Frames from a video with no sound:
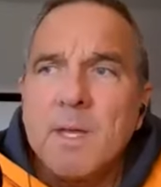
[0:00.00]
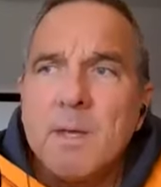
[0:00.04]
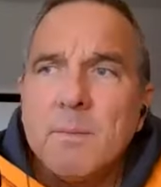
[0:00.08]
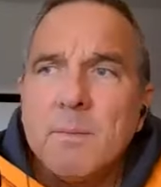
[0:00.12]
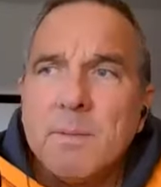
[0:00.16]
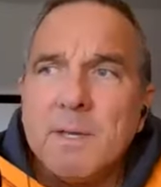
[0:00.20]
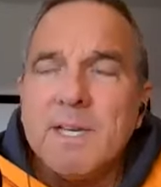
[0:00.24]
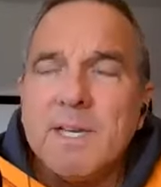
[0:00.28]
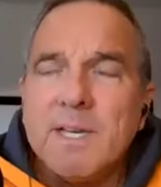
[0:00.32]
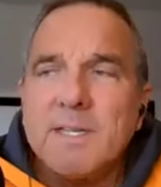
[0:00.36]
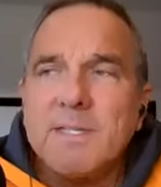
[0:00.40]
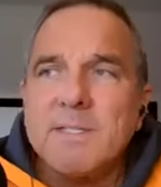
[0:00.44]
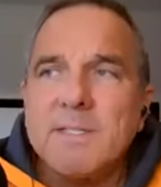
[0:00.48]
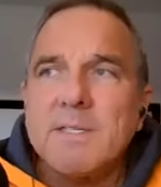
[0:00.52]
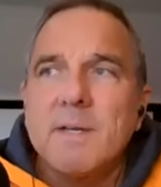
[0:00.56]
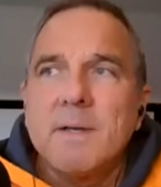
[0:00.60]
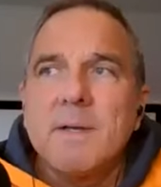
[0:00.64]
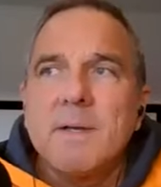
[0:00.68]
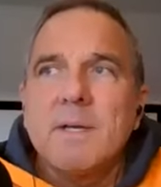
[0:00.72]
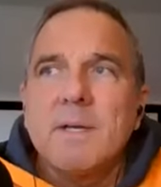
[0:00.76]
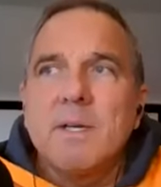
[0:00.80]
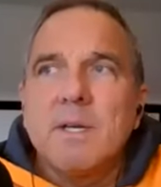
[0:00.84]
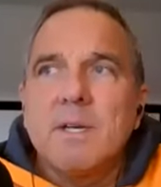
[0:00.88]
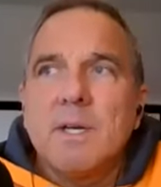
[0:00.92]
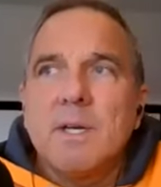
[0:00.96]
because
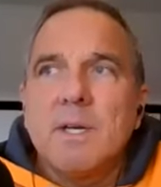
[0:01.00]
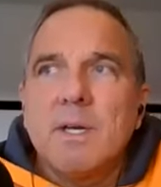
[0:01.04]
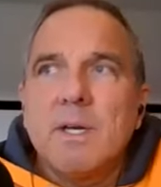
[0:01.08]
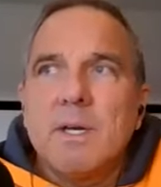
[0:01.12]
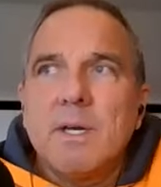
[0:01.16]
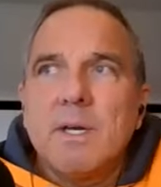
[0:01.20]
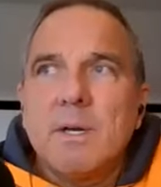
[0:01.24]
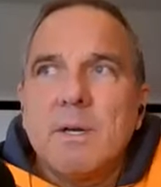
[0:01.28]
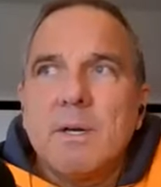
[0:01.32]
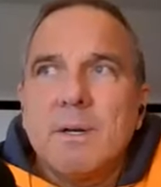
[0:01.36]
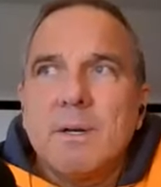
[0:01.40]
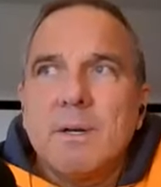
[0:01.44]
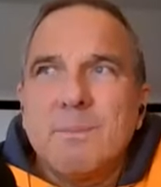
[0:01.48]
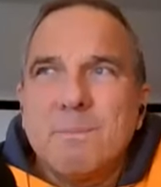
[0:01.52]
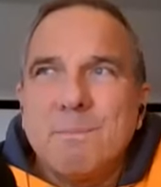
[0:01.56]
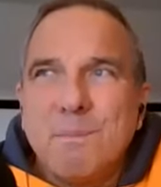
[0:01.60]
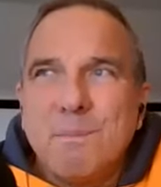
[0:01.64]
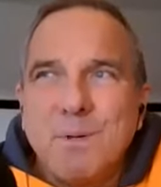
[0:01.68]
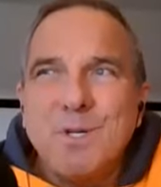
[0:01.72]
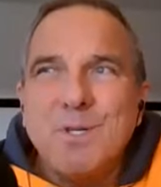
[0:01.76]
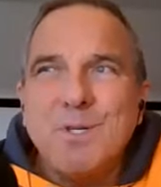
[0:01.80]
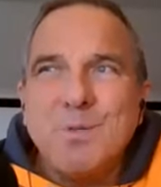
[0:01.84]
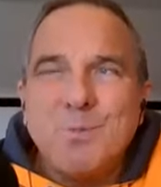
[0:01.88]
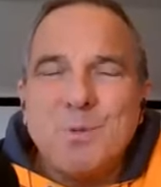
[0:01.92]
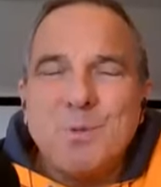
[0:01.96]

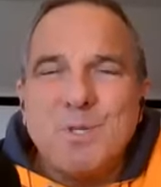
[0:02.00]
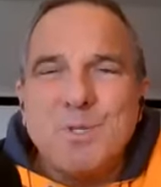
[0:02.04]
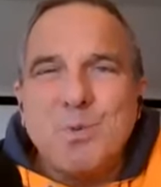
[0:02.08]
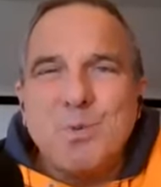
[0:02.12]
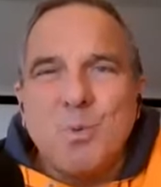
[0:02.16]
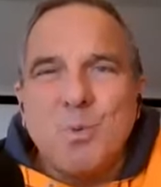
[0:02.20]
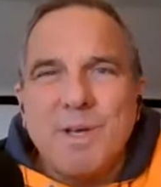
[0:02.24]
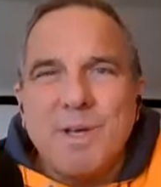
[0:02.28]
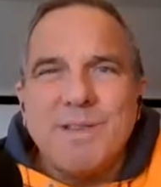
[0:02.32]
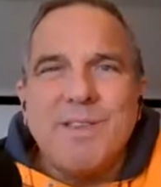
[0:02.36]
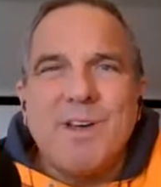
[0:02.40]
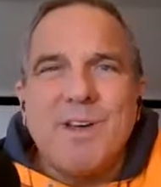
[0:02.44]
Bush was with